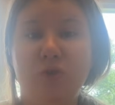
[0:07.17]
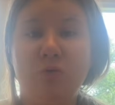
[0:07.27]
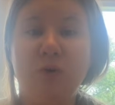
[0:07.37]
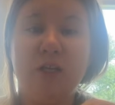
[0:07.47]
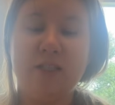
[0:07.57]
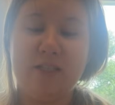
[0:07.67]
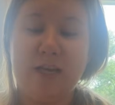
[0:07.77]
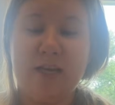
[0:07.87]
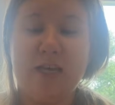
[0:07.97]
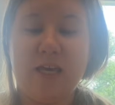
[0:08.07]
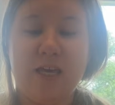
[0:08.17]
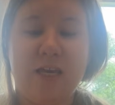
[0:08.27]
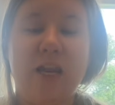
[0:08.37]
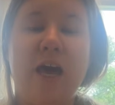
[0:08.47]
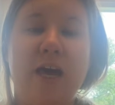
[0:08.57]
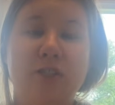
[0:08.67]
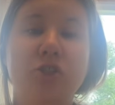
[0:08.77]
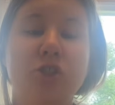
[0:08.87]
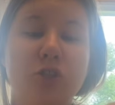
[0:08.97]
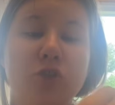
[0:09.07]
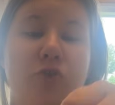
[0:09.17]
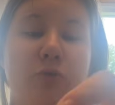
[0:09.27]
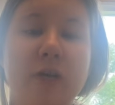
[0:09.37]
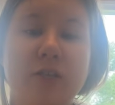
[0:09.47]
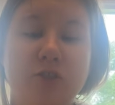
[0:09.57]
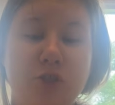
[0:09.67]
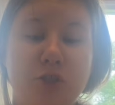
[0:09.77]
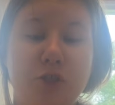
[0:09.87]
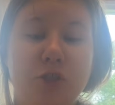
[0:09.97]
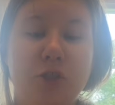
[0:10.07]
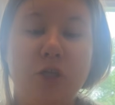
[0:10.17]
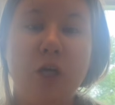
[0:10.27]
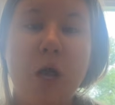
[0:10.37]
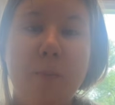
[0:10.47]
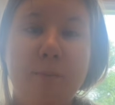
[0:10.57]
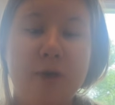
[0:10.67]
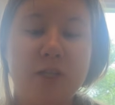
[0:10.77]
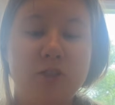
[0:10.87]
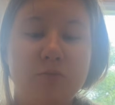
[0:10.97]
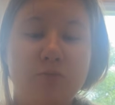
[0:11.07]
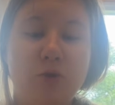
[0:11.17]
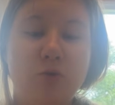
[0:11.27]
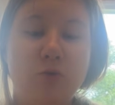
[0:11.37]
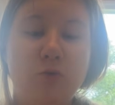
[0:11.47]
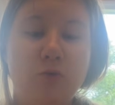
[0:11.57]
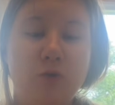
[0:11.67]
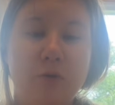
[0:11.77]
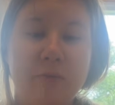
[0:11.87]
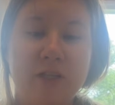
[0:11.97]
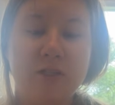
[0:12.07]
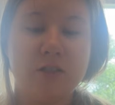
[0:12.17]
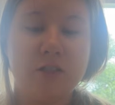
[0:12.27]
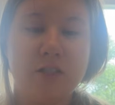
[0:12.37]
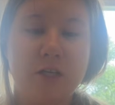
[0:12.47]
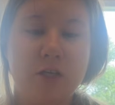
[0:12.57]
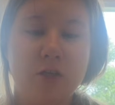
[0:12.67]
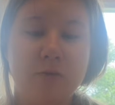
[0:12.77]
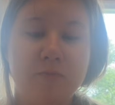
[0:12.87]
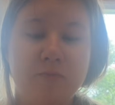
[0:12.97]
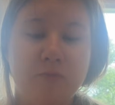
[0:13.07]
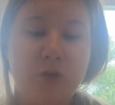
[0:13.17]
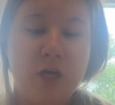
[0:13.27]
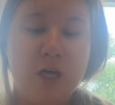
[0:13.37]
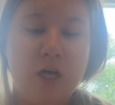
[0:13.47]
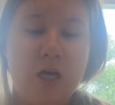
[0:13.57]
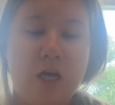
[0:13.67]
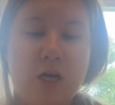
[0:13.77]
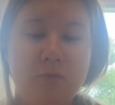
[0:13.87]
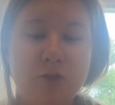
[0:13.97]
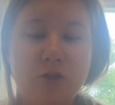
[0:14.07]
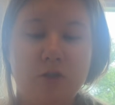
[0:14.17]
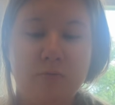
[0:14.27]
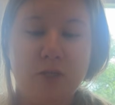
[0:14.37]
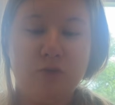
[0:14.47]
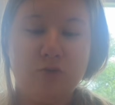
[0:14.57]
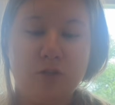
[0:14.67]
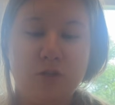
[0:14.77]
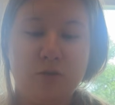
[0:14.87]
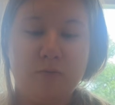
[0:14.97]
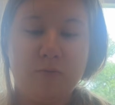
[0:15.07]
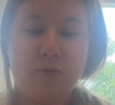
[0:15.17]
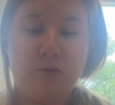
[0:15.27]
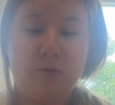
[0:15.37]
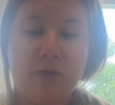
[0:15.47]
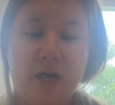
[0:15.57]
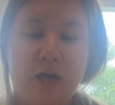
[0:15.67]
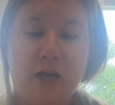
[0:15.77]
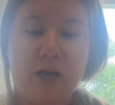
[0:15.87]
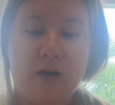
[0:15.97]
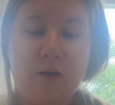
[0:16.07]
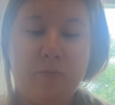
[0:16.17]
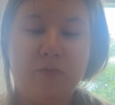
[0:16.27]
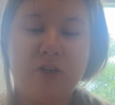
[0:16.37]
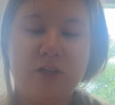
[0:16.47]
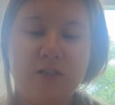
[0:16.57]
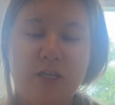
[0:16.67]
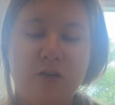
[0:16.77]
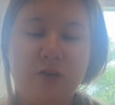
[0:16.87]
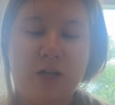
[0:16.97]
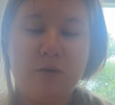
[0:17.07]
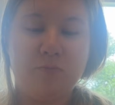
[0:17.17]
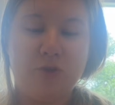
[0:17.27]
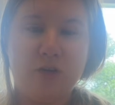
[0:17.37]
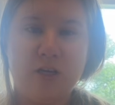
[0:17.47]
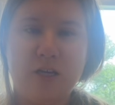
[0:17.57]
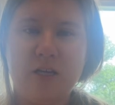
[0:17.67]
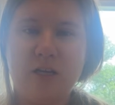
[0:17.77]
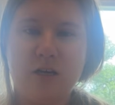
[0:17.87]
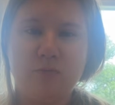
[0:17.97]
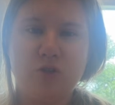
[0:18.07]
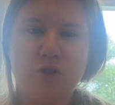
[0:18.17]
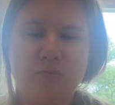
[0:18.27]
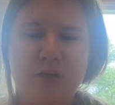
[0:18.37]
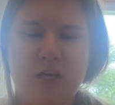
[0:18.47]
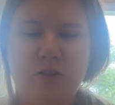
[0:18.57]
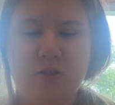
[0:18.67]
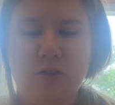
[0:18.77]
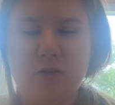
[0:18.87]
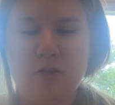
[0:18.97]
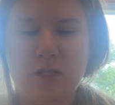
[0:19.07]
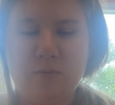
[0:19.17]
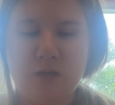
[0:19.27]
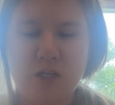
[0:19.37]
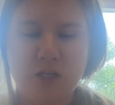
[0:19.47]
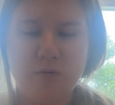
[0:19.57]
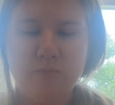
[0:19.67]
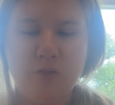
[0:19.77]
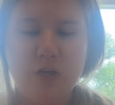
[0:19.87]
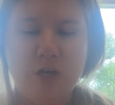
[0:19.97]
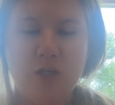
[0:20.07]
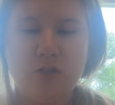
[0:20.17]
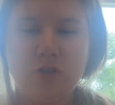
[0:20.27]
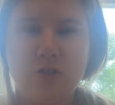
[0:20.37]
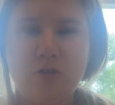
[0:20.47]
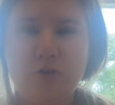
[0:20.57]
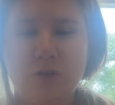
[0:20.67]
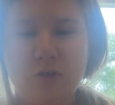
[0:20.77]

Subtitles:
you want to take and add your glue into your mixing bowl or mixing container. I'm just going to be using the bowl that, the container that I'm putting in, and I'm just going to make the slime in here. So the